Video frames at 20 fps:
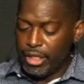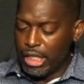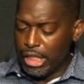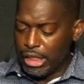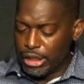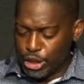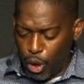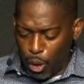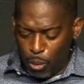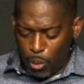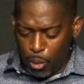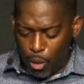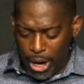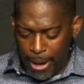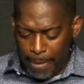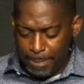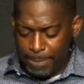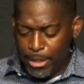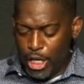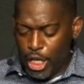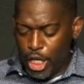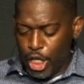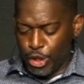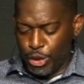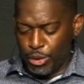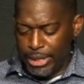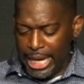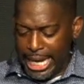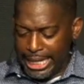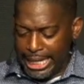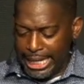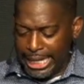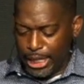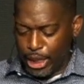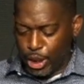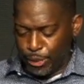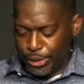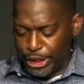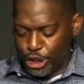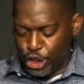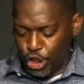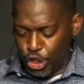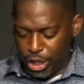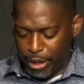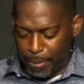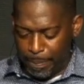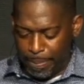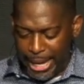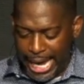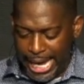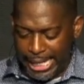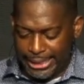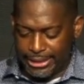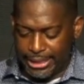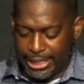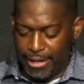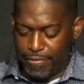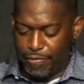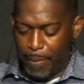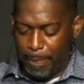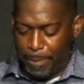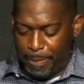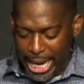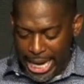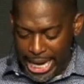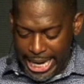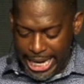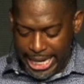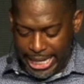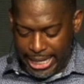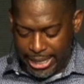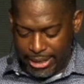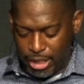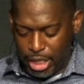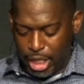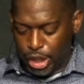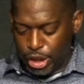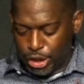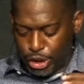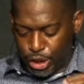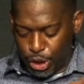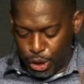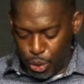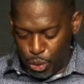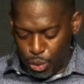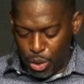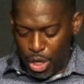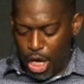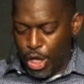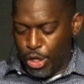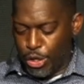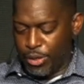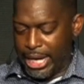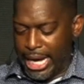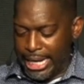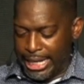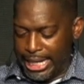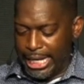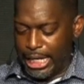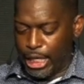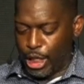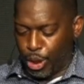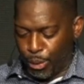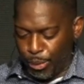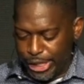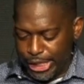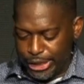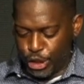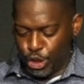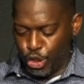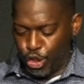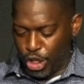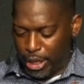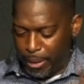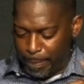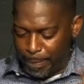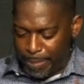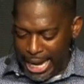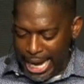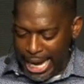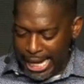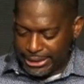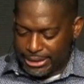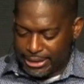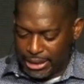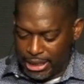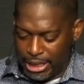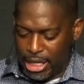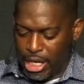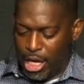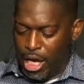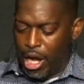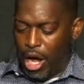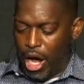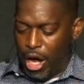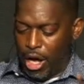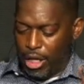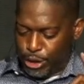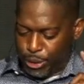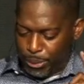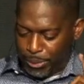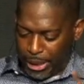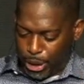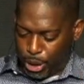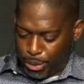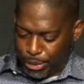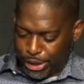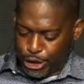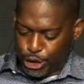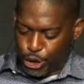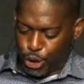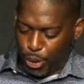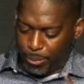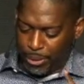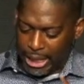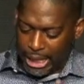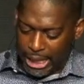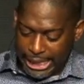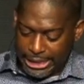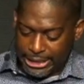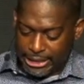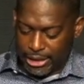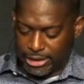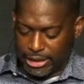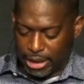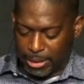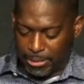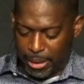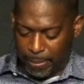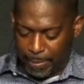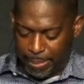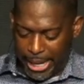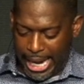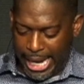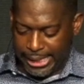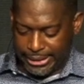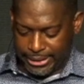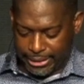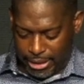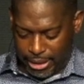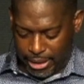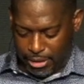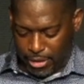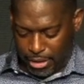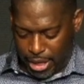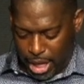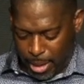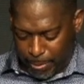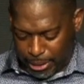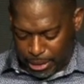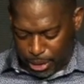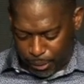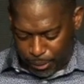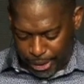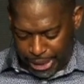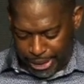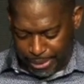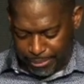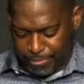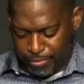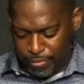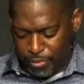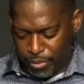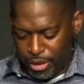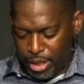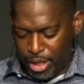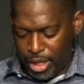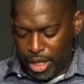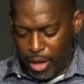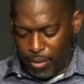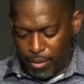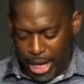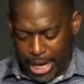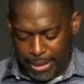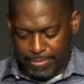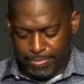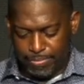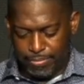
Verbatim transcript: So, one, you got to increase your capacity for pain. Two, you got to increase your capacity uh, to increase your relationship capacity. Number three, all right?